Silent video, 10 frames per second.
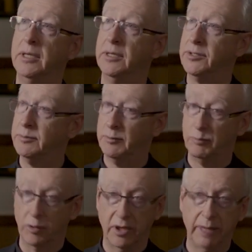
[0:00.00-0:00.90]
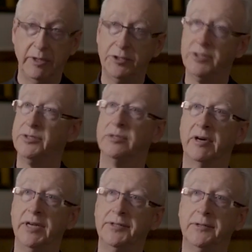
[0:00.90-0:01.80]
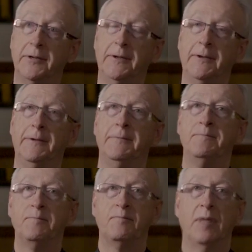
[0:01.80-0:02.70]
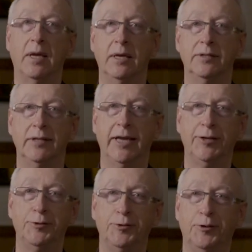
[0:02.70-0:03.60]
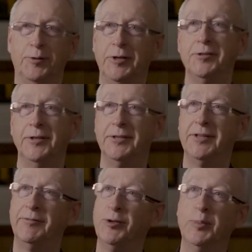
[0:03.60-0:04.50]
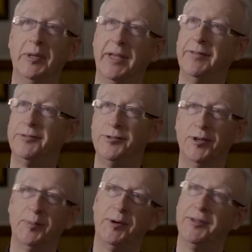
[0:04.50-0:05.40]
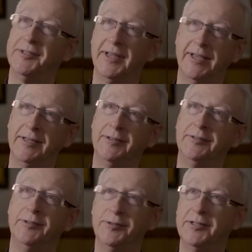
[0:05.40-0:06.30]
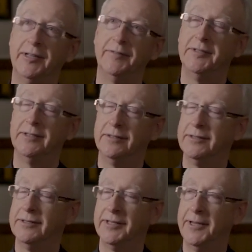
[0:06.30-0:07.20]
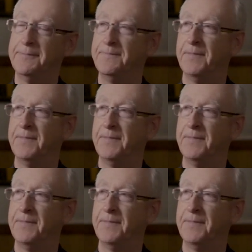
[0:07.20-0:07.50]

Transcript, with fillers: It is proclaiming Jesus Christ as the answer to the question that's every human life, as John Paul II used to love to say.